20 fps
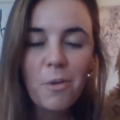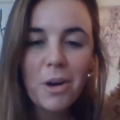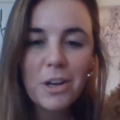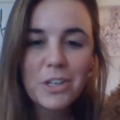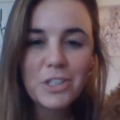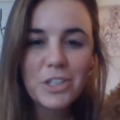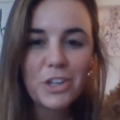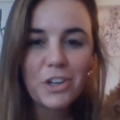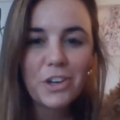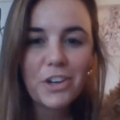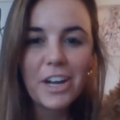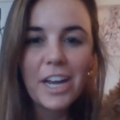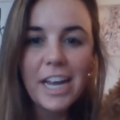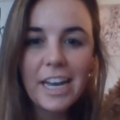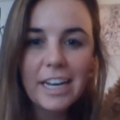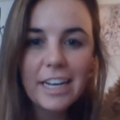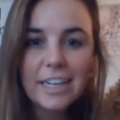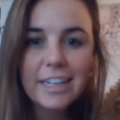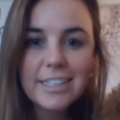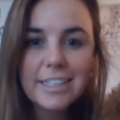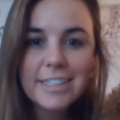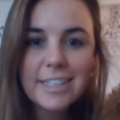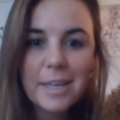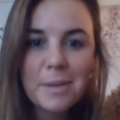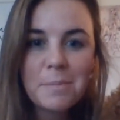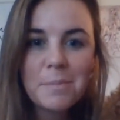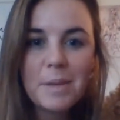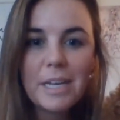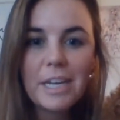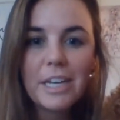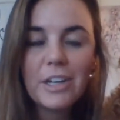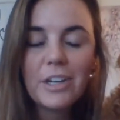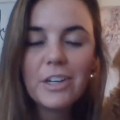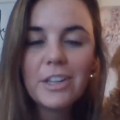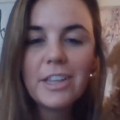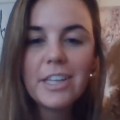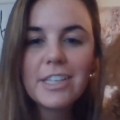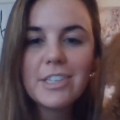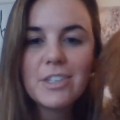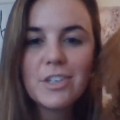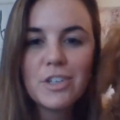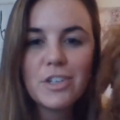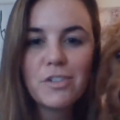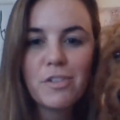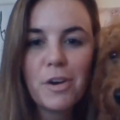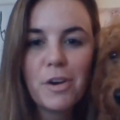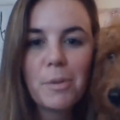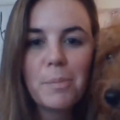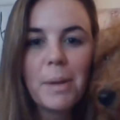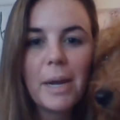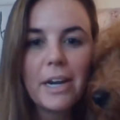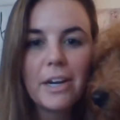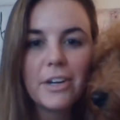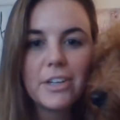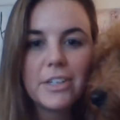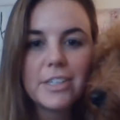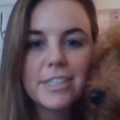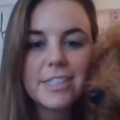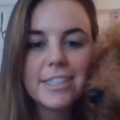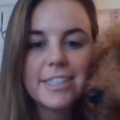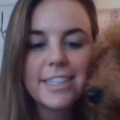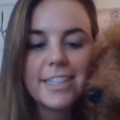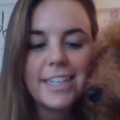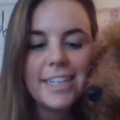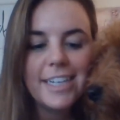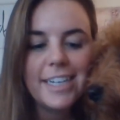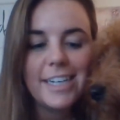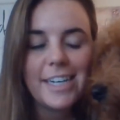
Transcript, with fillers: washing your hands and being good listeners for your parents.